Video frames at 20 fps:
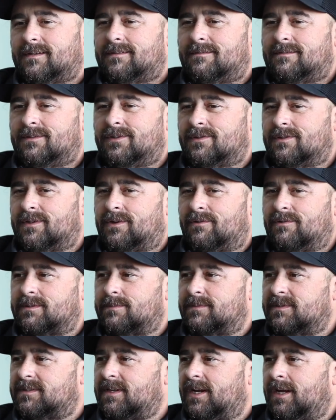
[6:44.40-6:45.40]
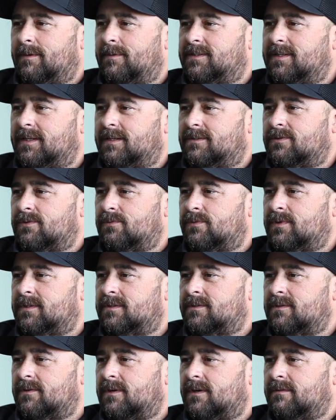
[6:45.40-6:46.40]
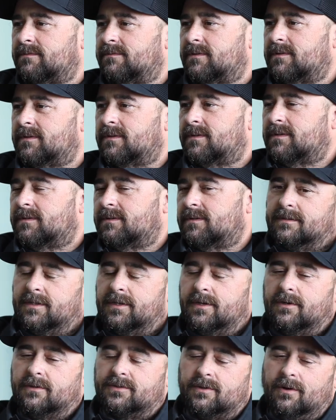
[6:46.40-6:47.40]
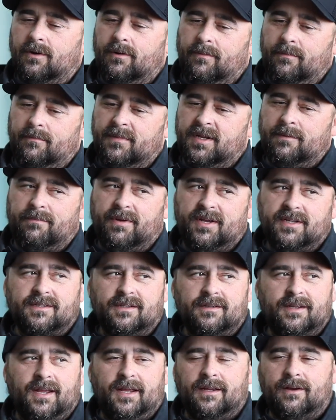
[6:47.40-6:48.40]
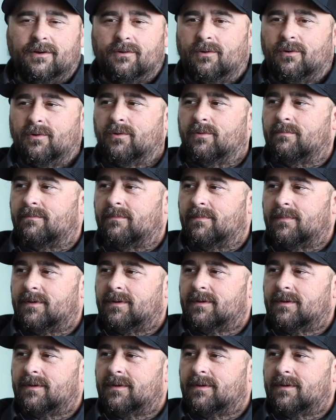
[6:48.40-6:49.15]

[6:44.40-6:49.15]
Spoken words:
Usually Christmas time, I take 2 weeks off. You know, so I mean, basically I can go home.